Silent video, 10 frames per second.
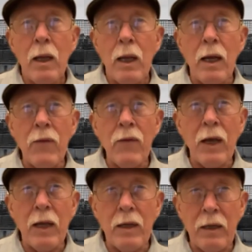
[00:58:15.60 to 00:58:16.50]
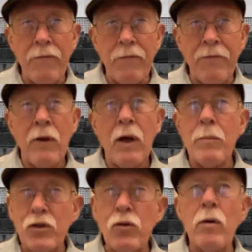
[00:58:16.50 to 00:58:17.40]
And that if a
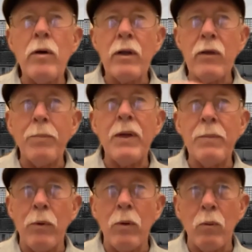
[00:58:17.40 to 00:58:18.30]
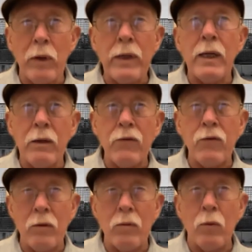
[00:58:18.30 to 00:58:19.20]
majority of the people working in a
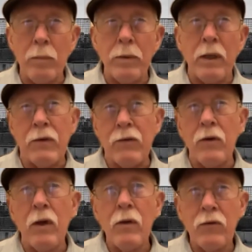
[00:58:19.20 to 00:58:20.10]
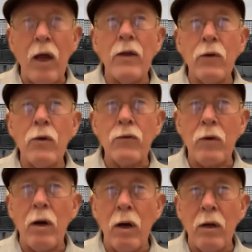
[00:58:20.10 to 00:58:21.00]
certain workplace sign those
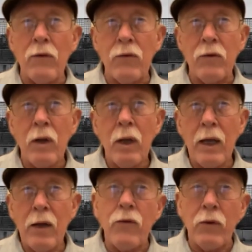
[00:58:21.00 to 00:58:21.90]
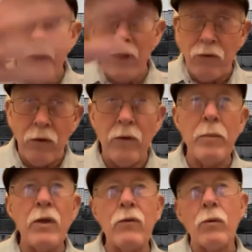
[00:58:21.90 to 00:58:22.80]
cards and t- then turn
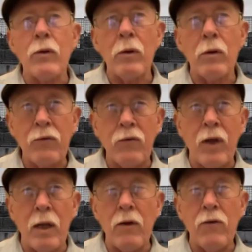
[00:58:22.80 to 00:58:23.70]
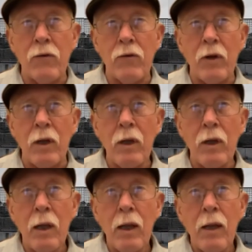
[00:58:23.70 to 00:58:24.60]
them into a state agency,
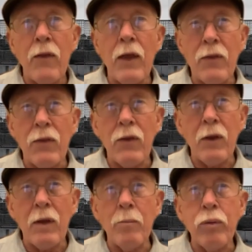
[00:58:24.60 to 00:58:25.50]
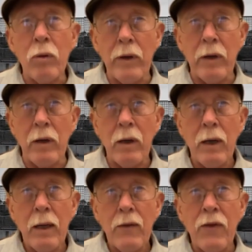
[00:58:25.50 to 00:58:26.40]
that the
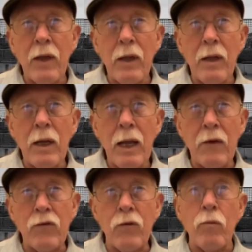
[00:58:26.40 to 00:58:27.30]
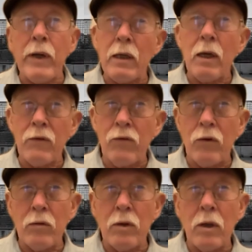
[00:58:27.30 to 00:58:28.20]
employer then has to recognize the
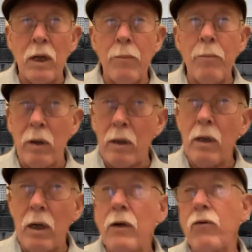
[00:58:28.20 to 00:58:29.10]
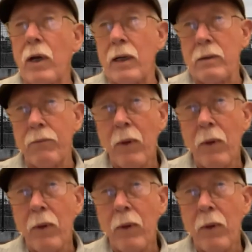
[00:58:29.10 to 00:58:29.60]
union and bargain a contract.